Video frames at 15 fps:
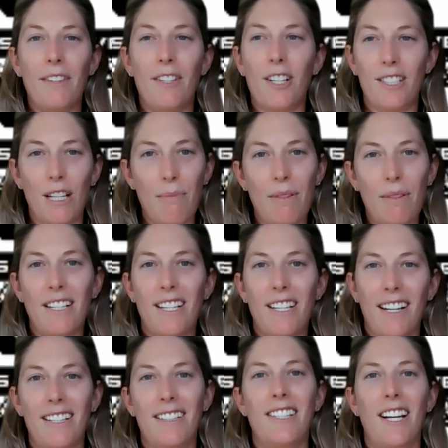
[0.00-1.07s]
just something to
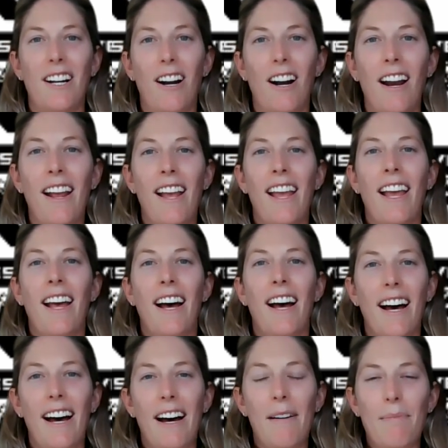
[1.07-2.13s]
consider.
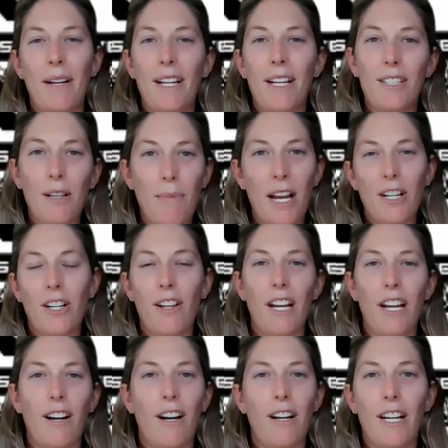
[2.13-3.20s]
So make sure
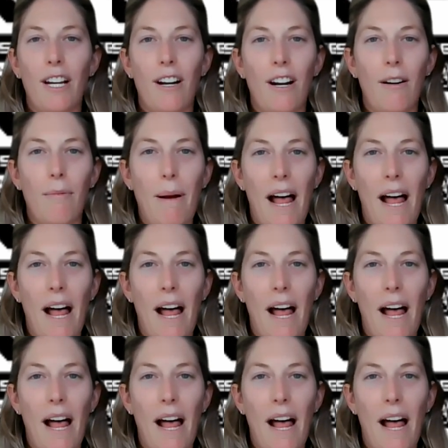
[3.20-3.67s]
that you're